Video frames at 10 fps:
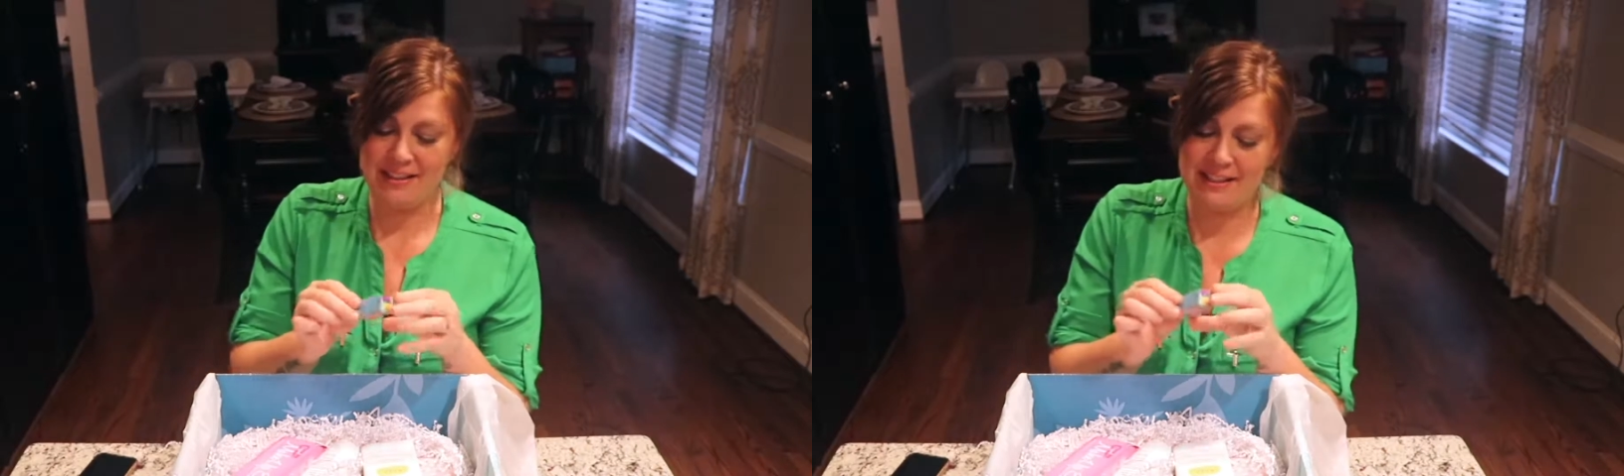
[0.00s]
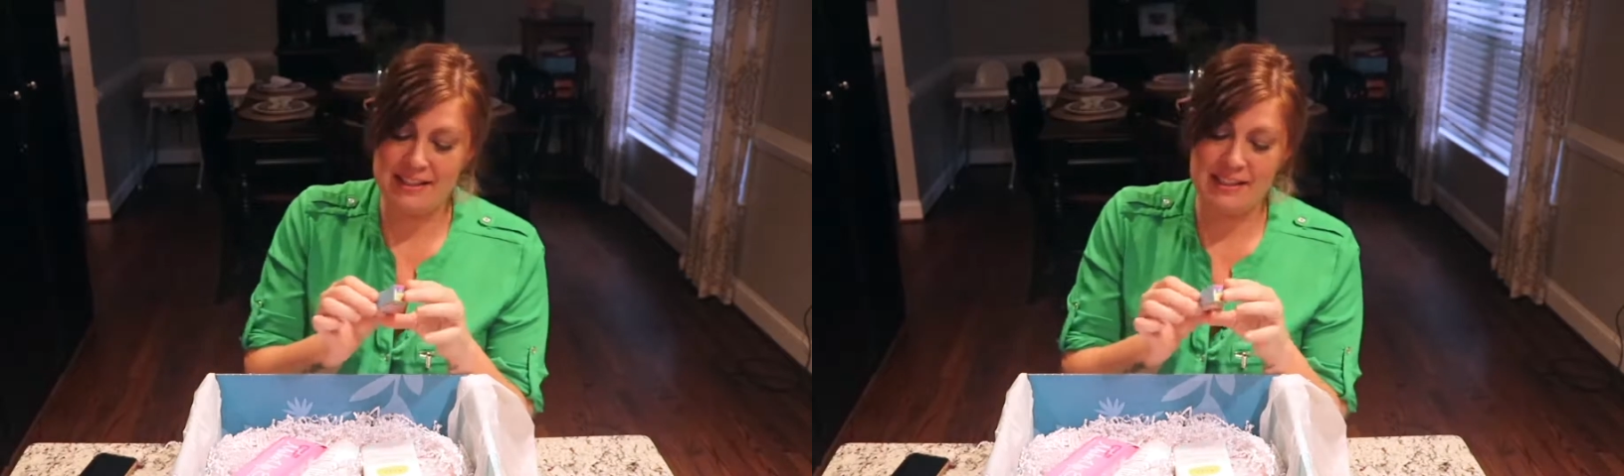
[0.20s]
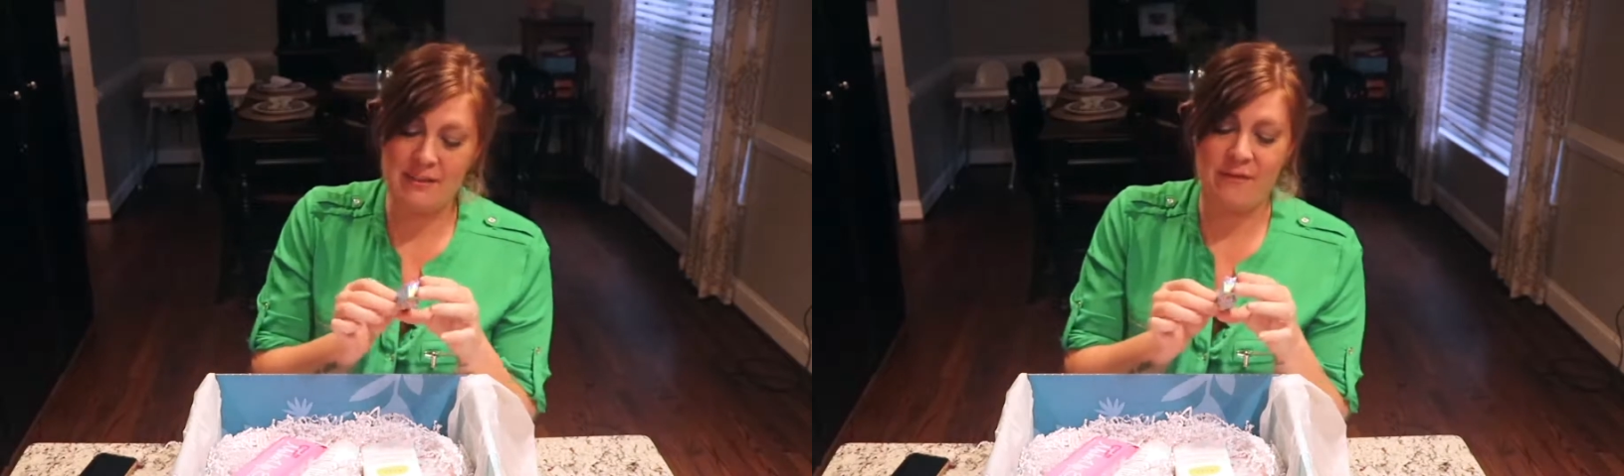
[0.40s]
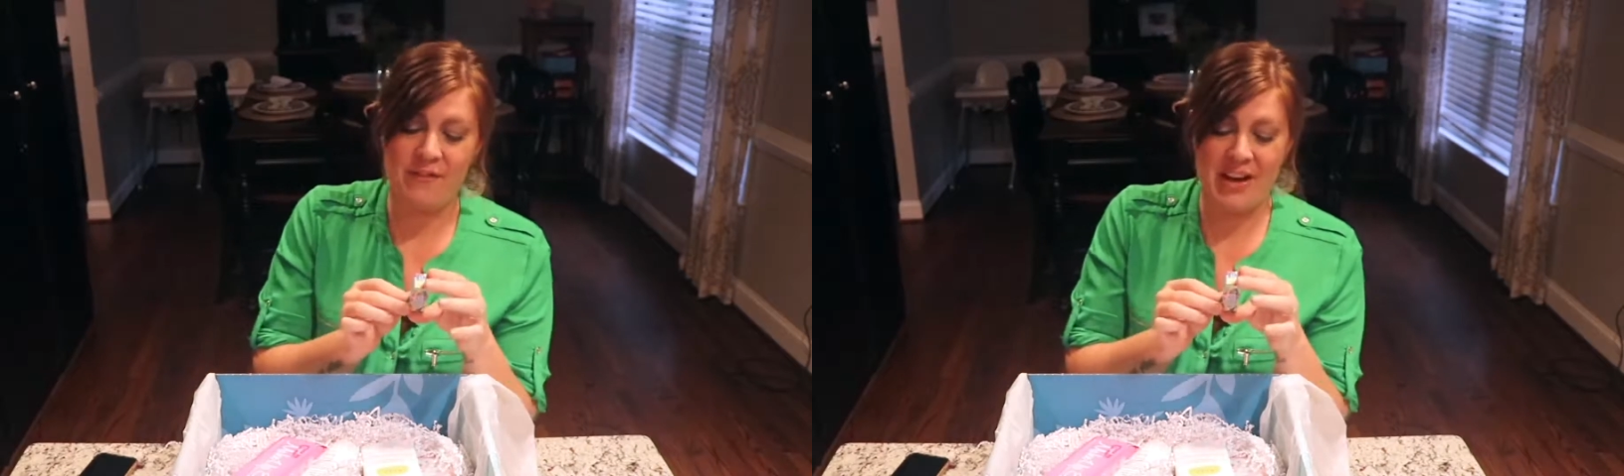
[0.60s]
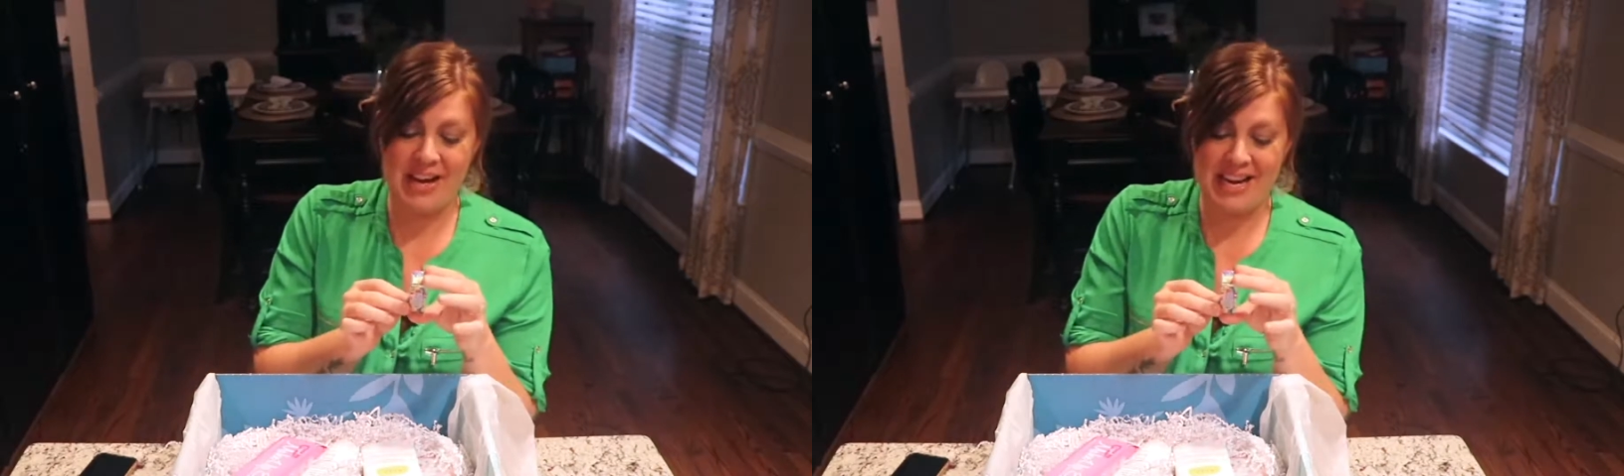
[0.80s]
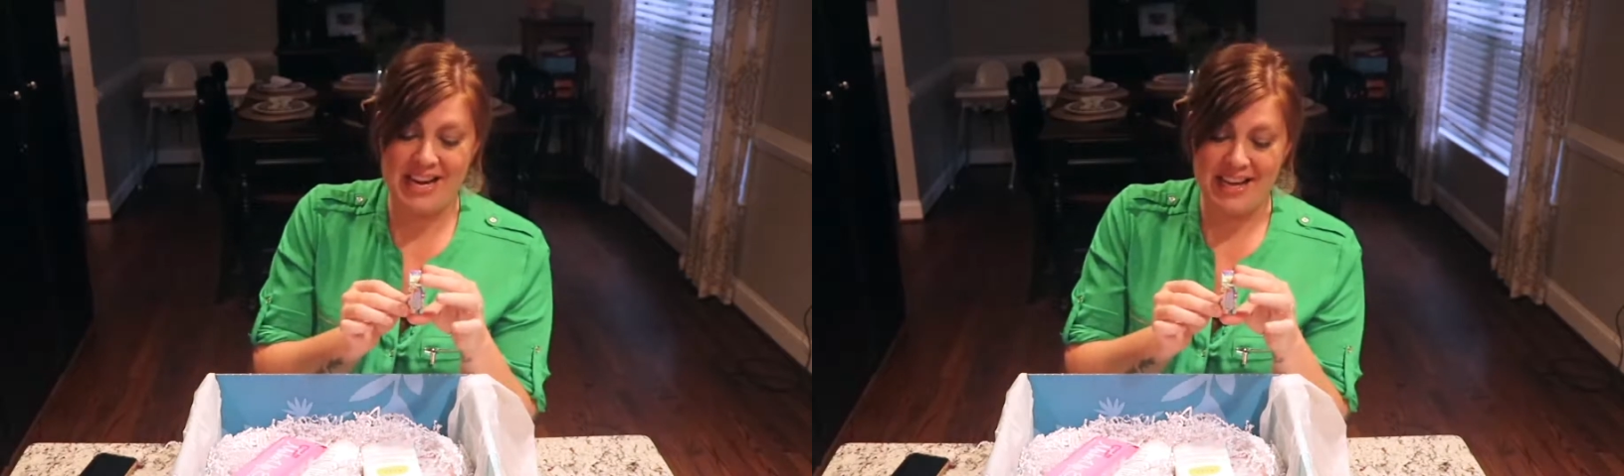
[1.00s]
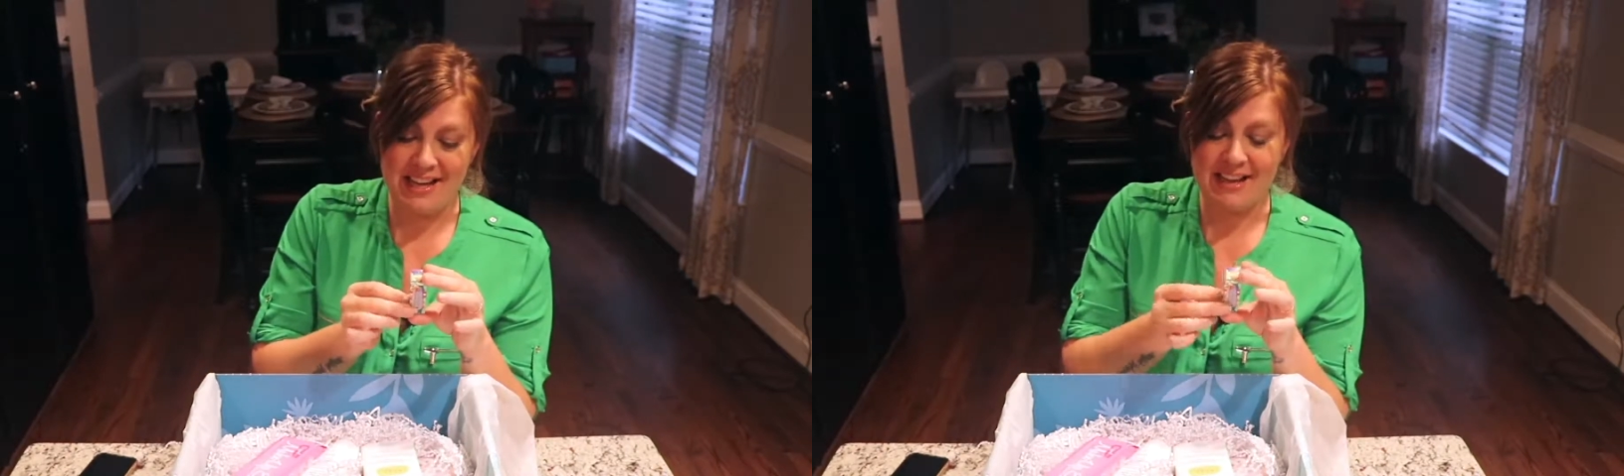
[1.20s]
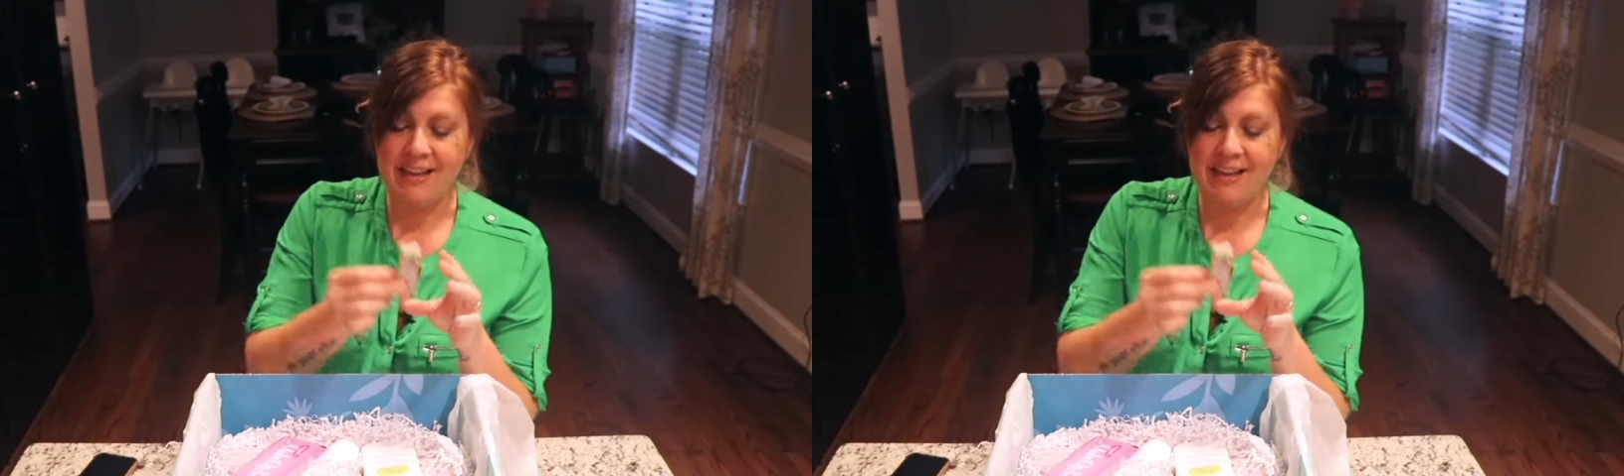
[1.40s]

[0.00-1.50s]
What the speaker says: This is fun.